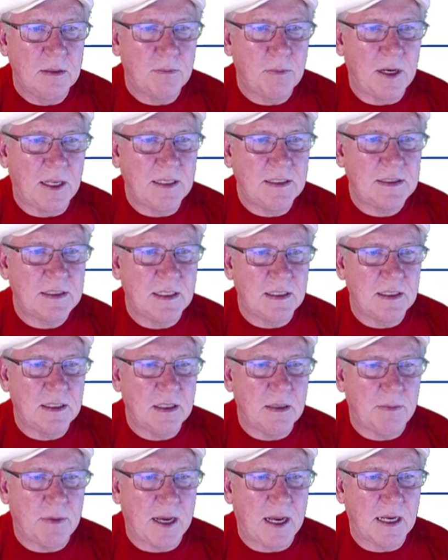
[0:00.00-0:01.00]
Placed into
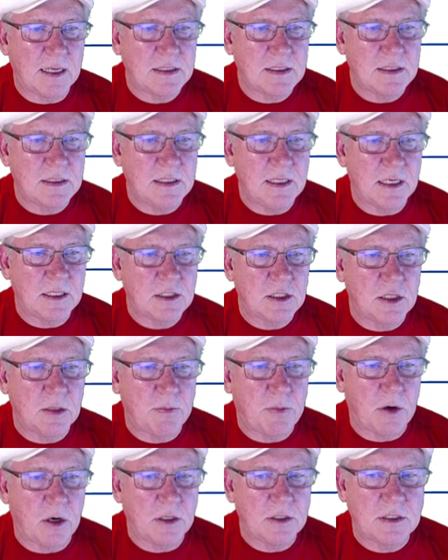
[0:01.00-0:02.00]
the boxes next to the
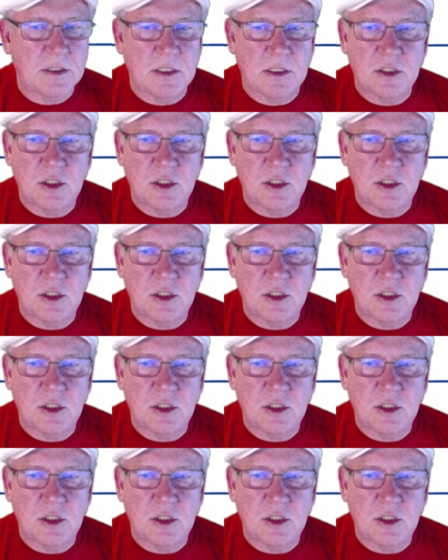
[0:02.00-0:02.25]
parts of